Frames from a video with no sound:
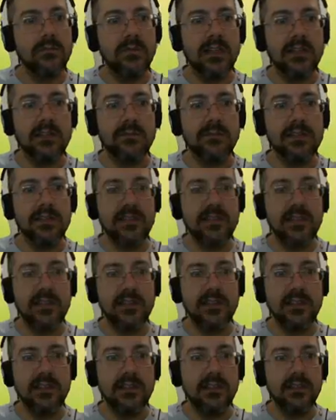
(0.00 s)
Let me
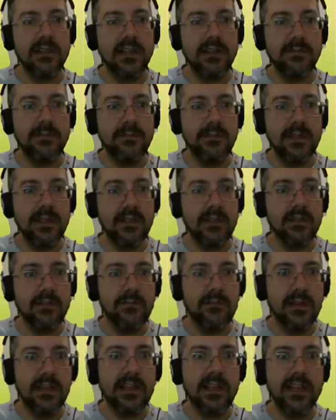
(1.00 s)
see, let me
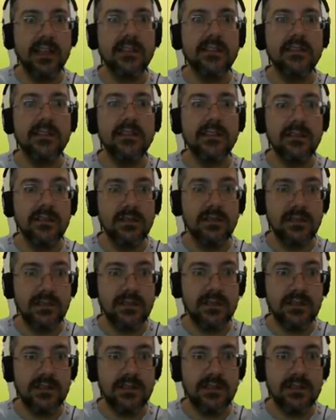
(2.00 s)
duplicate
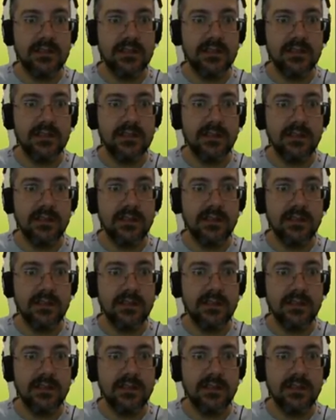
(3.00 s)
this.